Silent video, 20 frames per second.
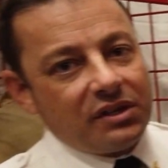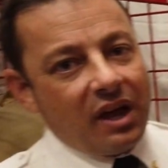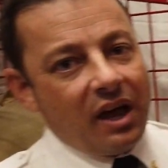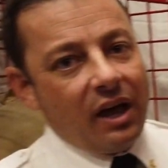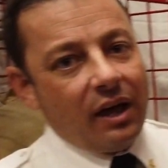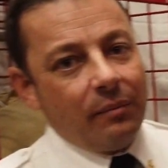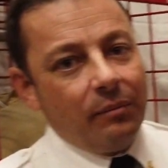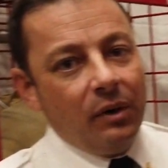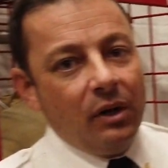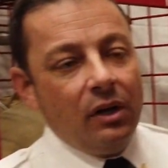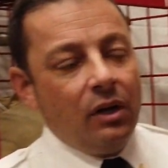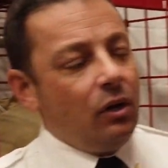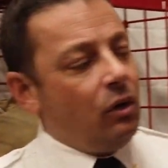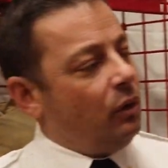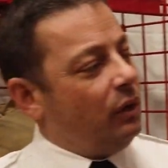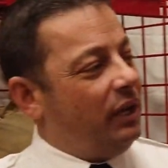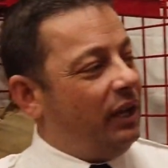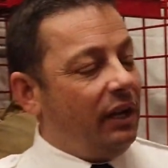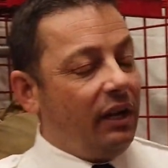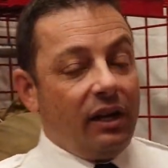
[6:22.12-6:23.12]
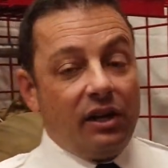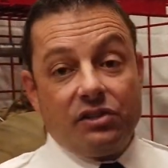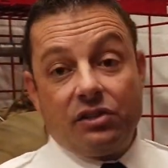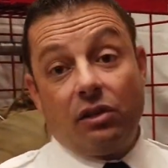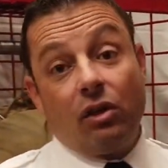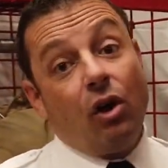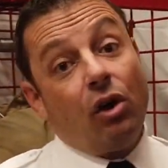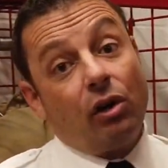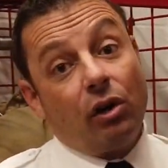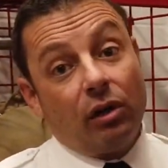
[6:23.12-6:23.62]
time, getting us
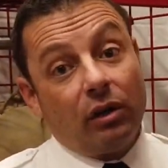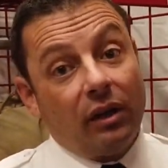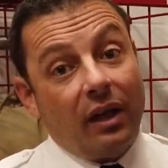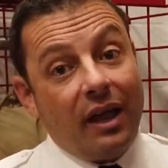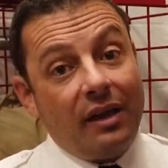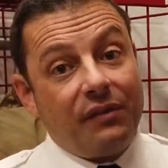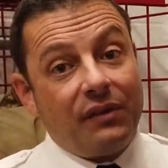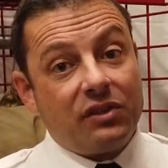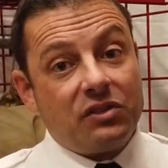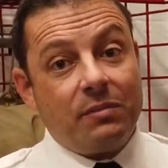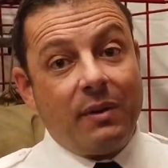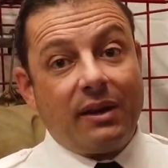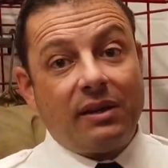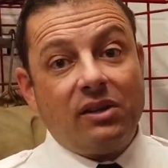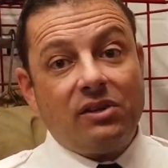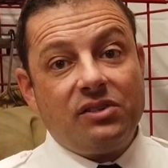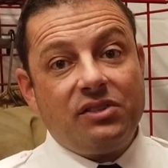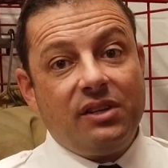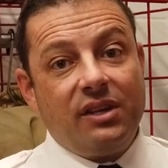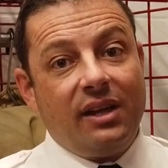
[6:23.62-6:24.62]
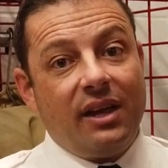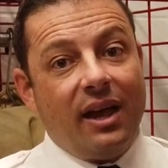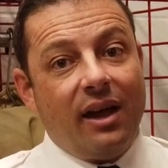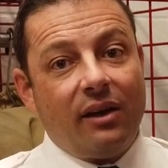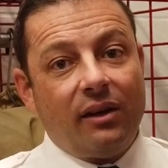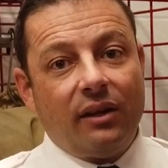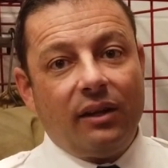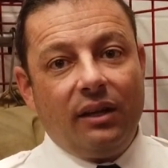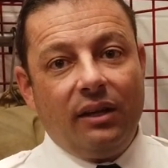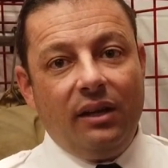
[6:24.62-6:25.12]
longer life expectancy
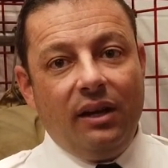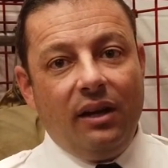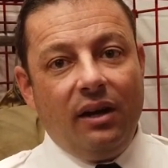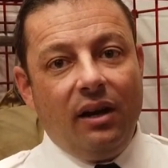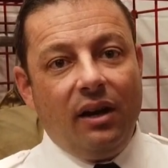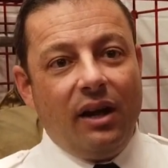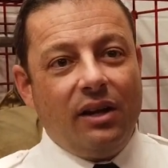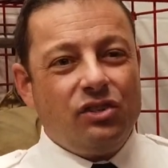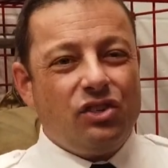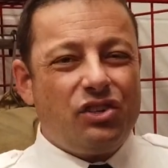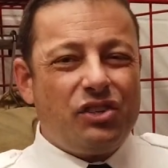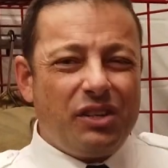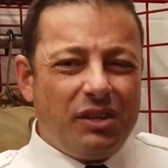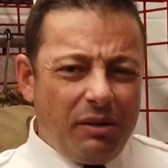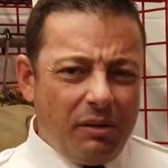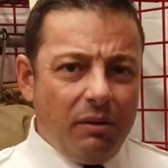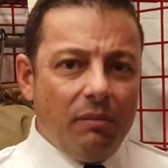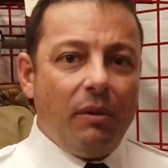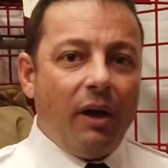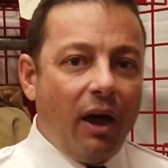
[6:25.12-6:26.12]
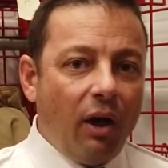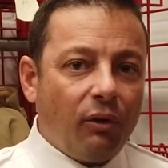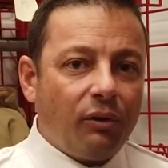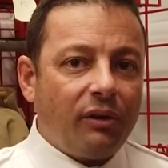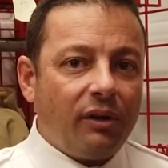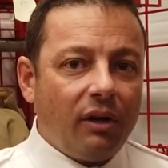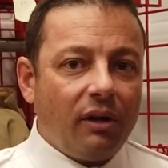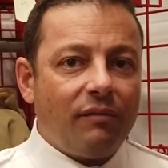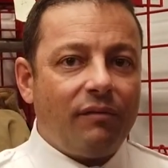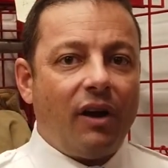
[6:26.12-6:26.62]
out of the gear and just
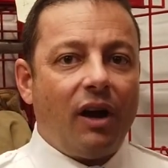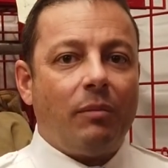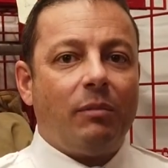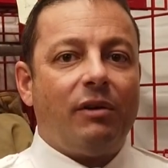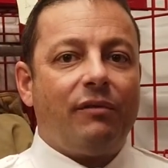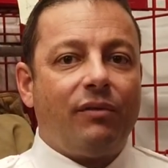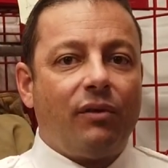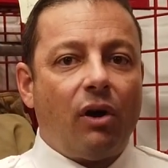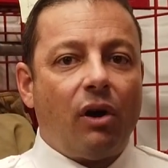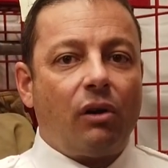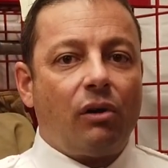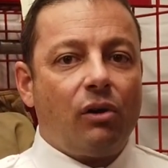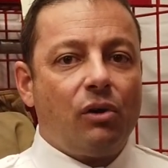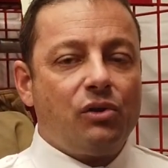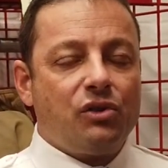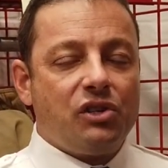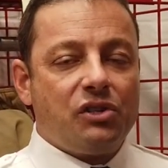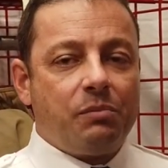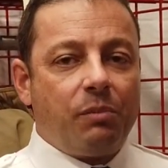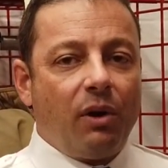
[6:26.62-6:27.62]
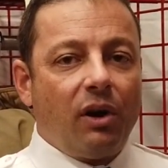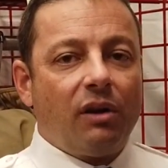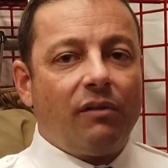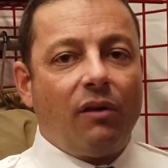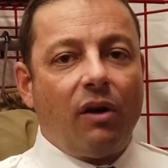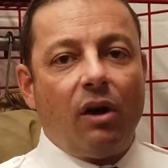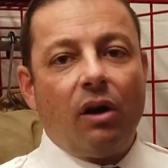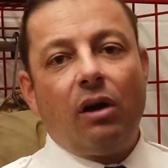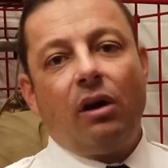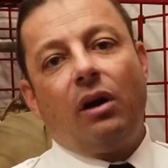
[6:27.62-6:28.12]
healthier environment for our crews as part of
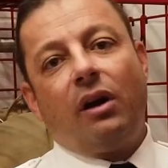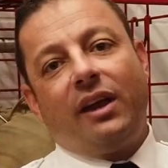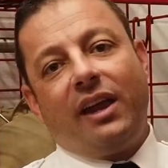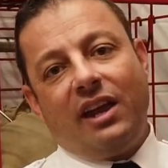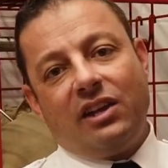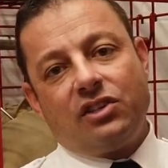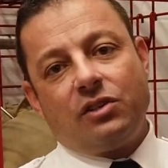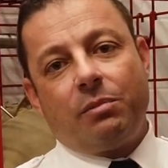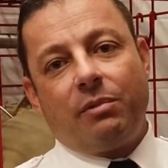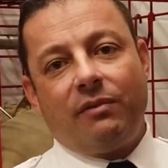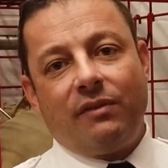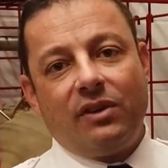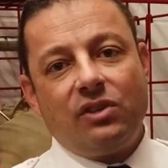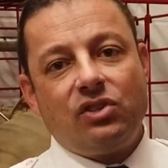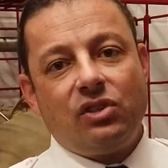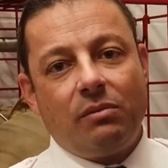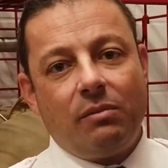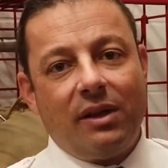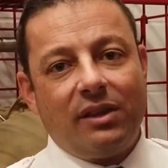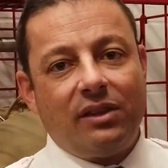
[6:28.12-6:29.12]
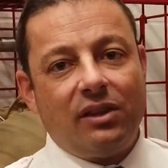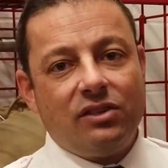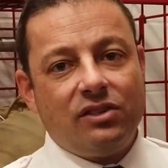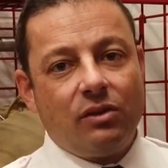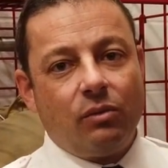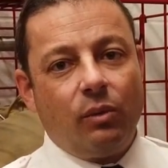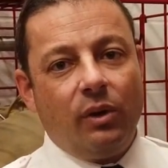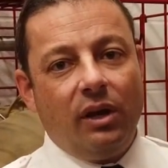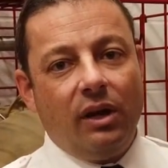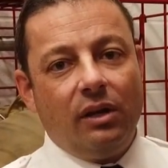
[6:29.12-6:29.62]
our cancer prevention methods
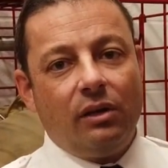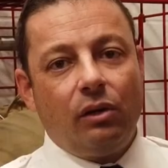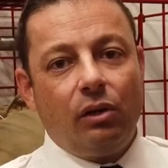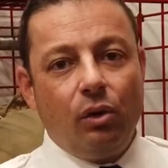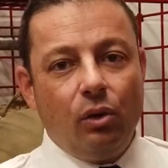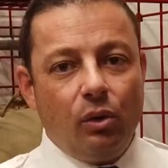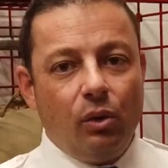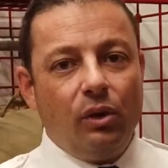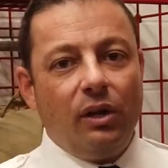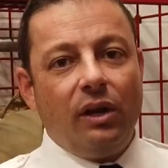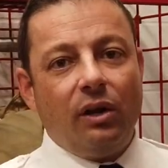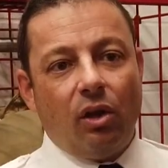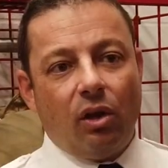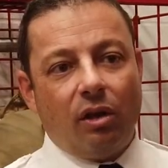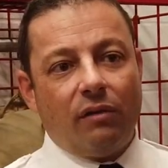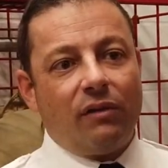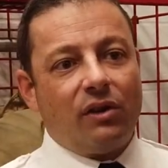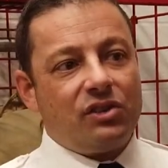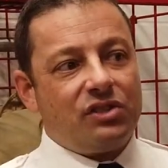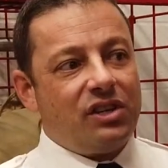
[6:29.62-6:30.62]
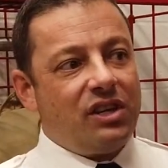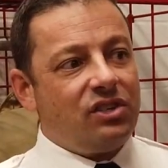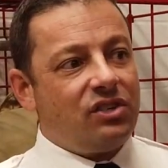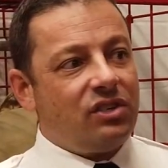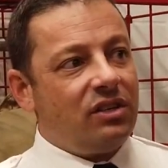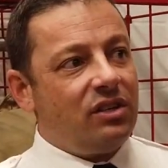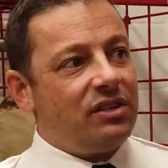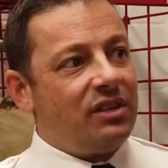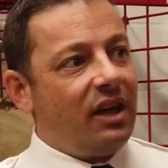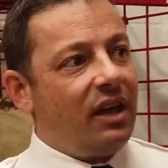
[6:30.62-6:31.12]
that we include in all of our
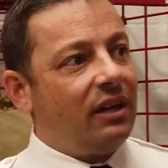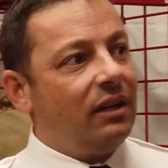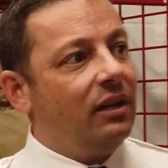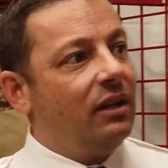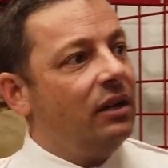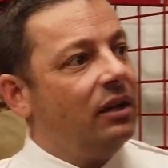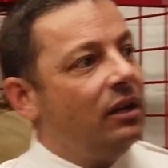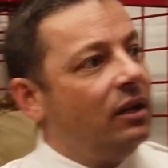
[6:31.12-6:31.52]
station design.